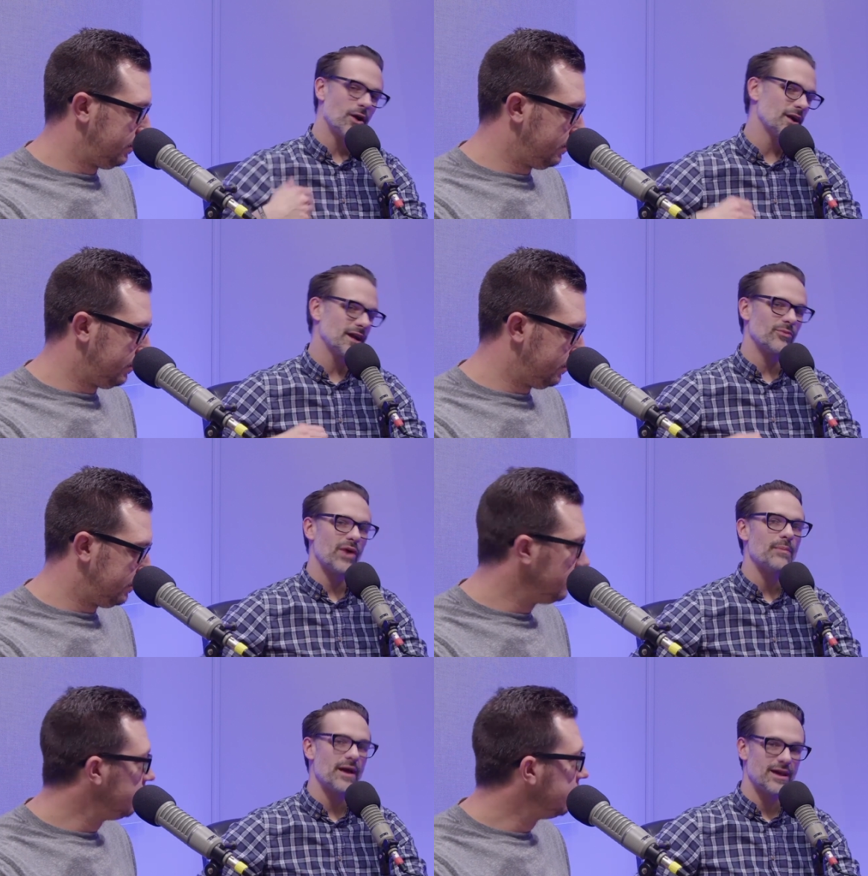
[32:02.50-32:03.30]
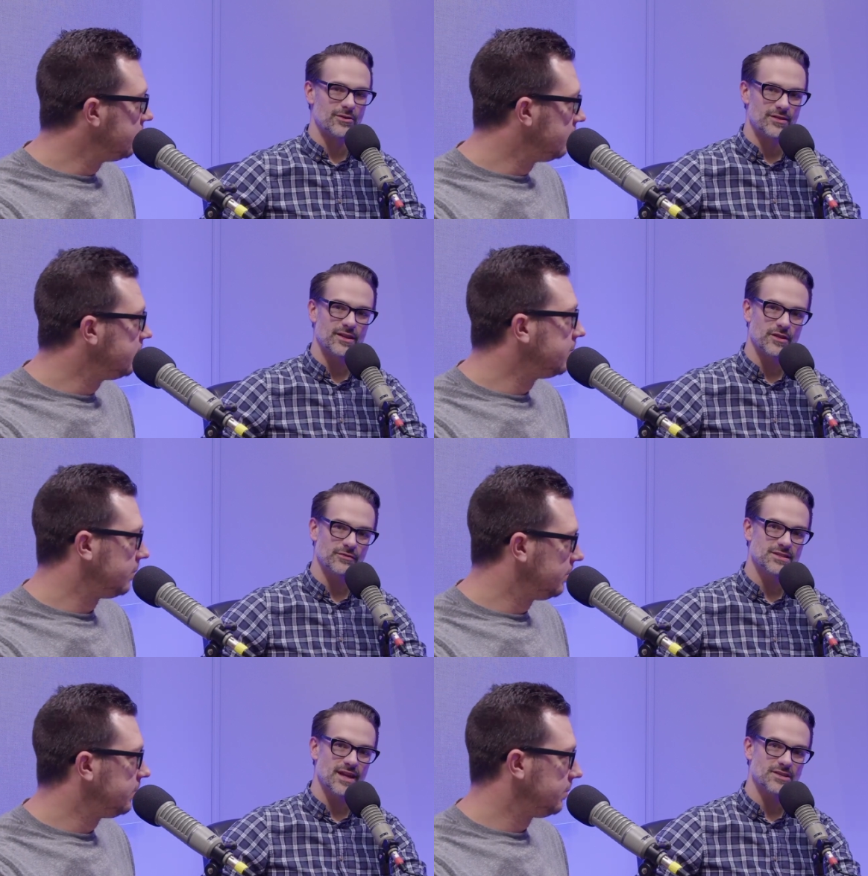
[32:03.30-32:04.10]
Speaker 1: going to come right back here to the
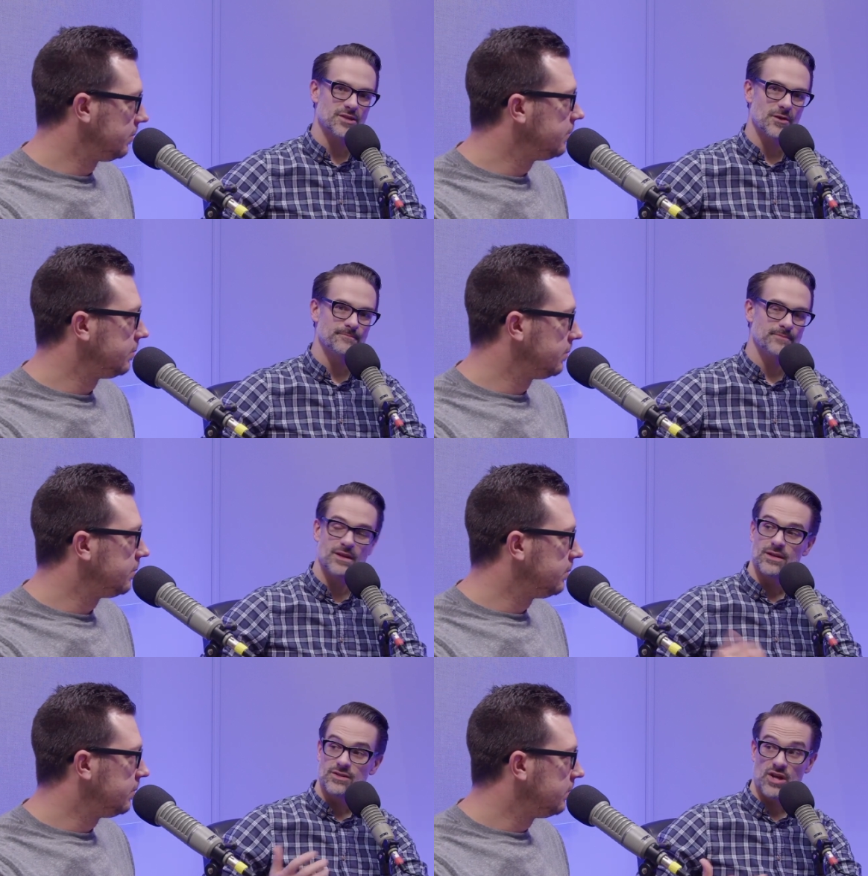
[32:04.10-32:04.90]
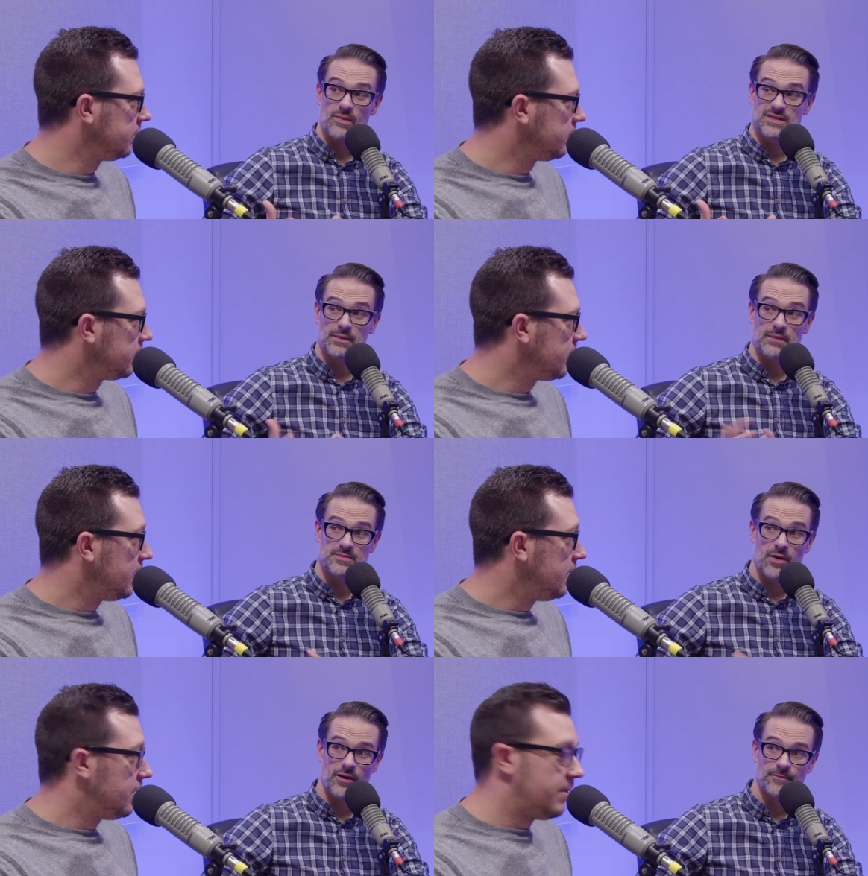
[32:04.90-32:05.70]
Clearview Today Show. John, what's coming up
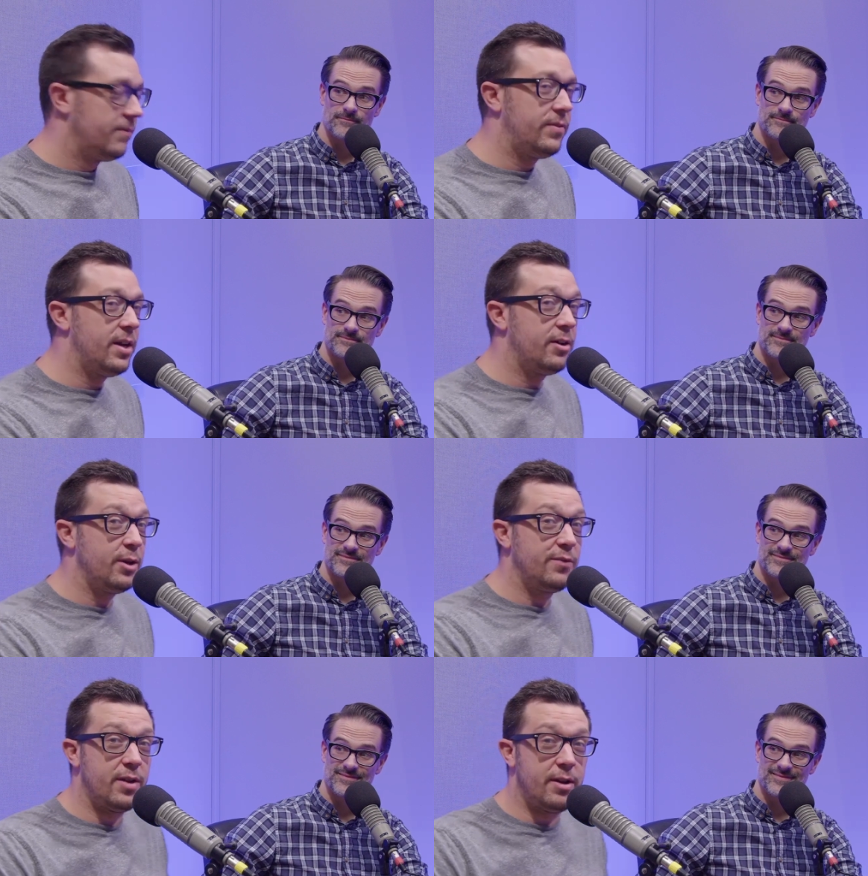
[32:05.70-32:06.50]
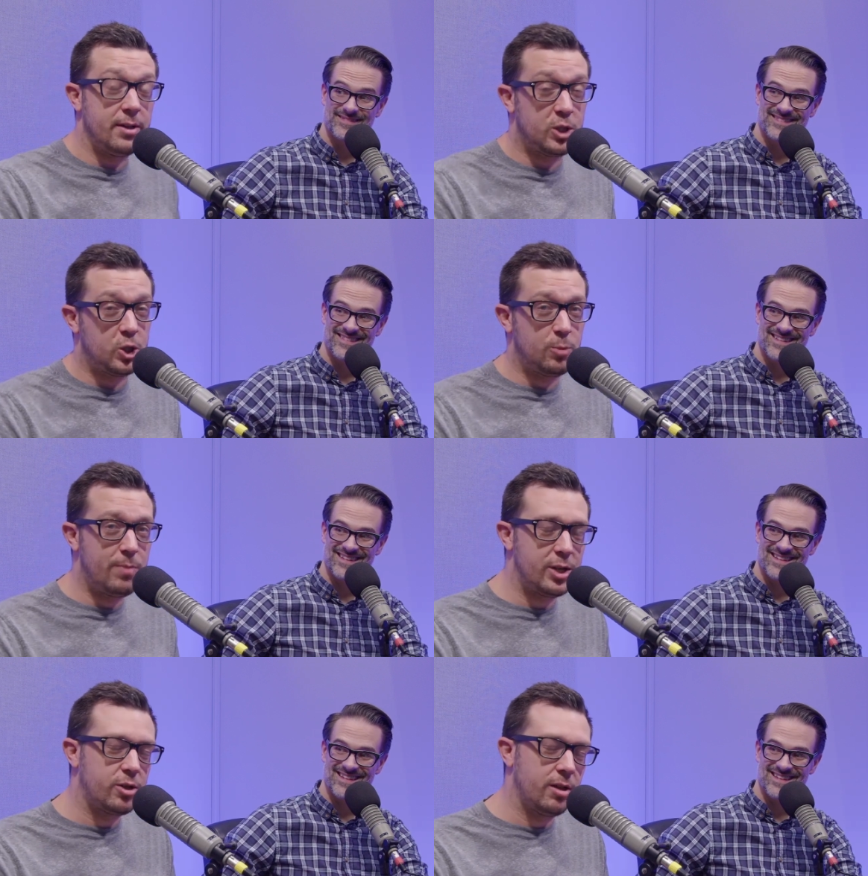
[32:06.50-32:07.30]
tomorrow?
Speaker 2: Very, very
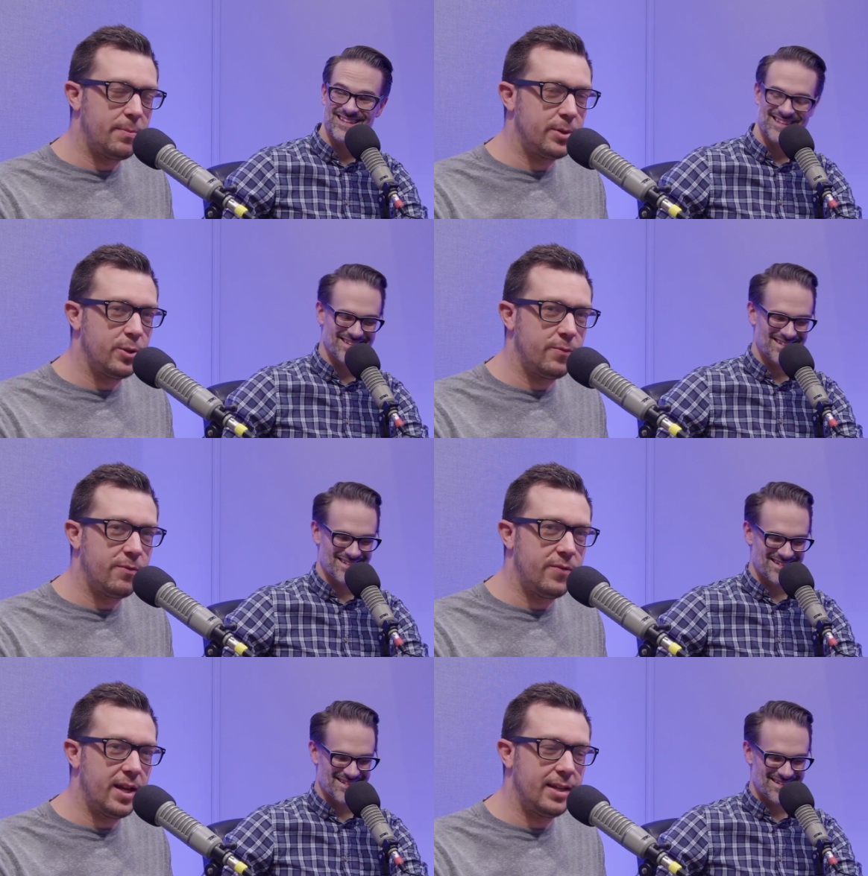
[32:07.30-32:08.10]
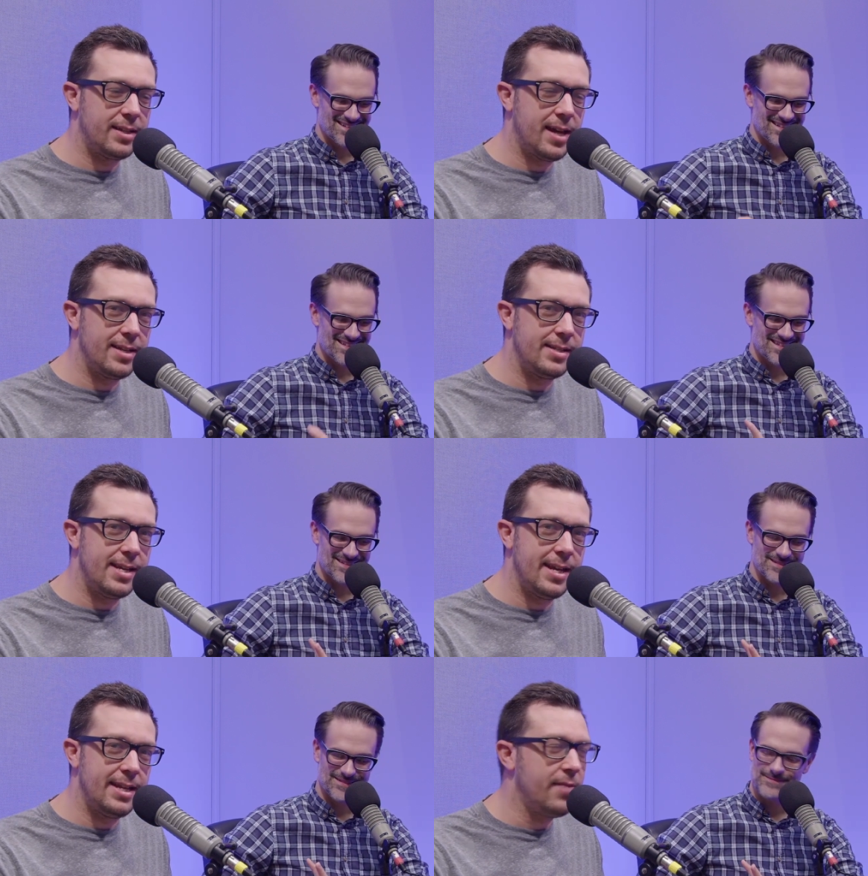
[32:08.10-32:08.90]
special episode for Valentine's
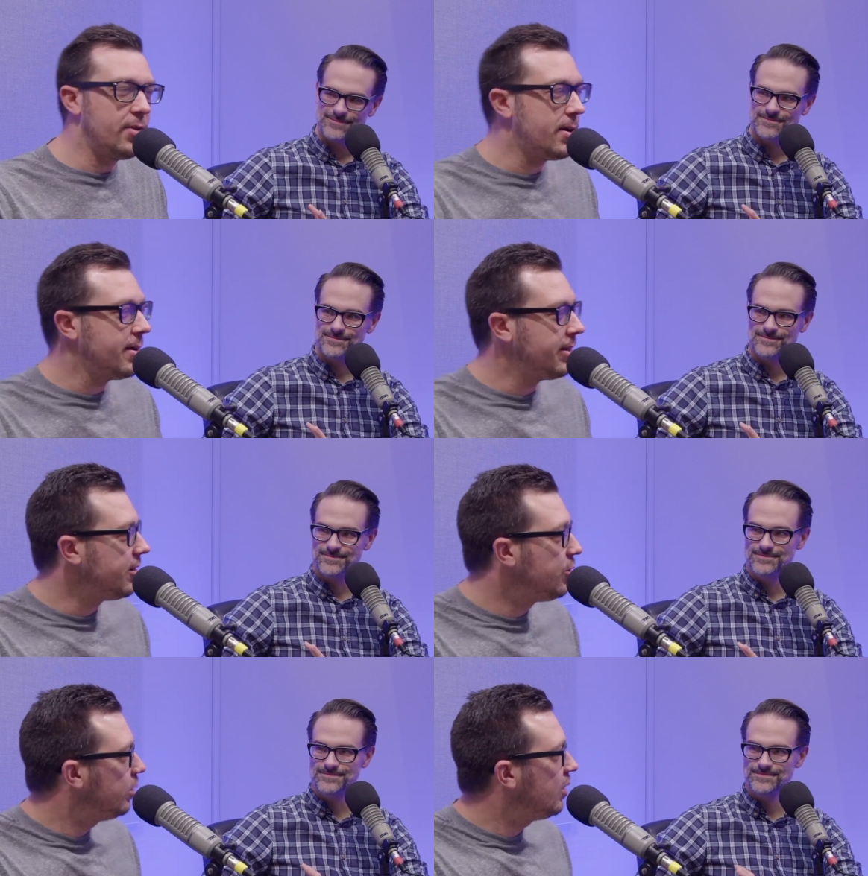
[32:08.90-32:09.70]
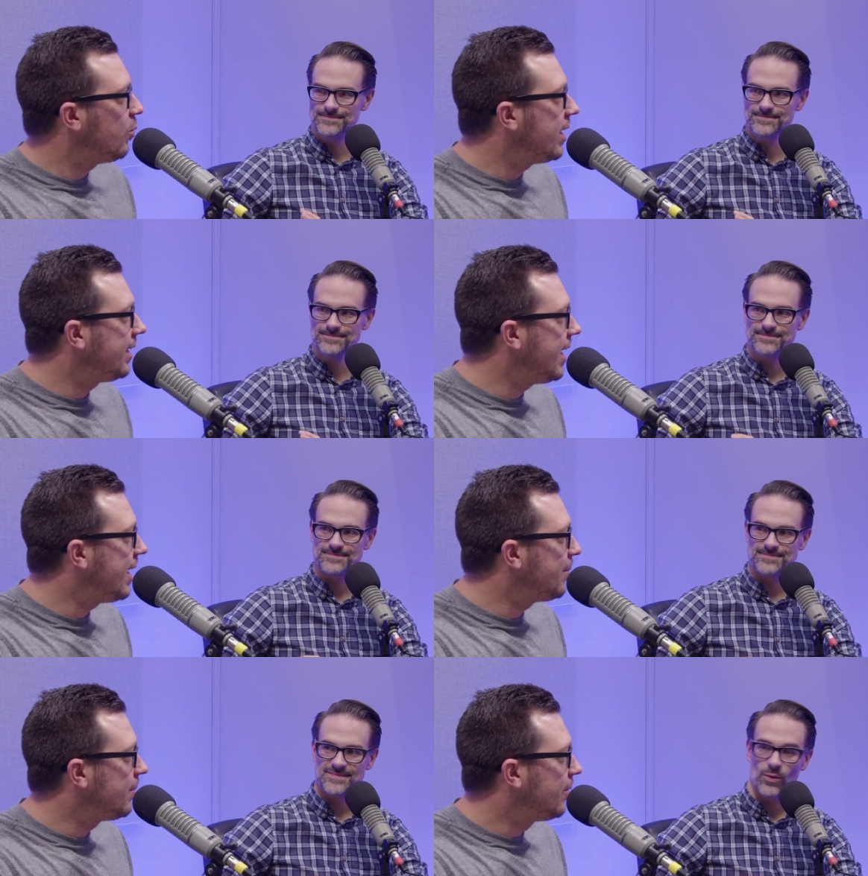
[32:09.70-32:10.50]
Day. You ever heard of the newlywed
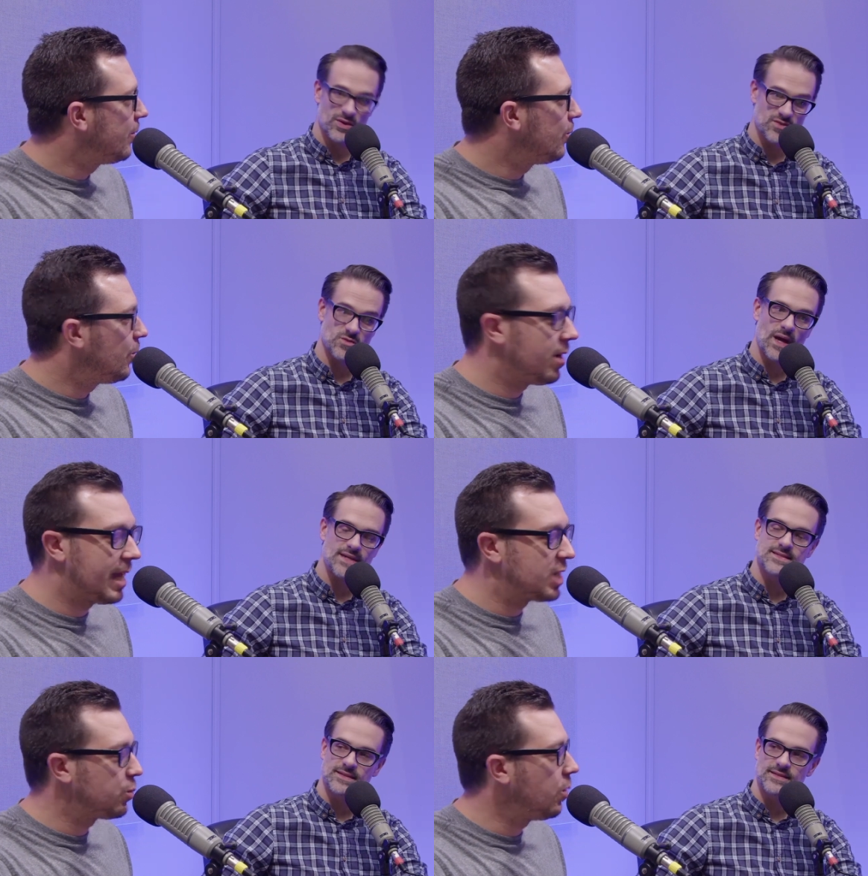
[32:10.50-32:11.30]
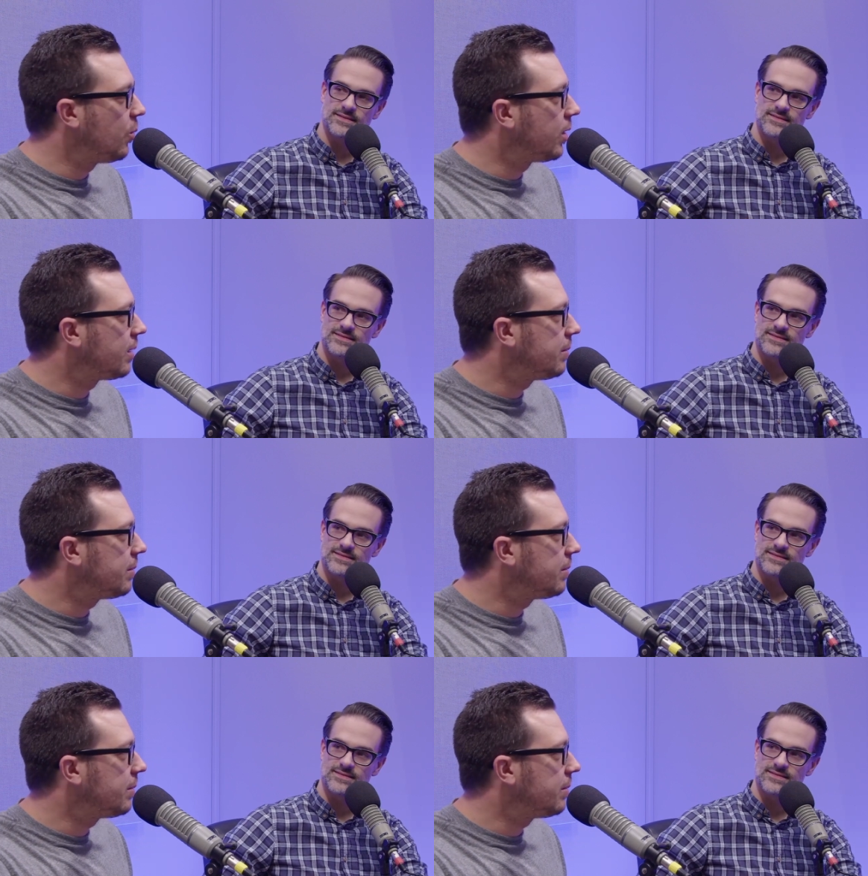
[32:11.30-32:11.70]
game? Once or twice. Well, guess what? We're going to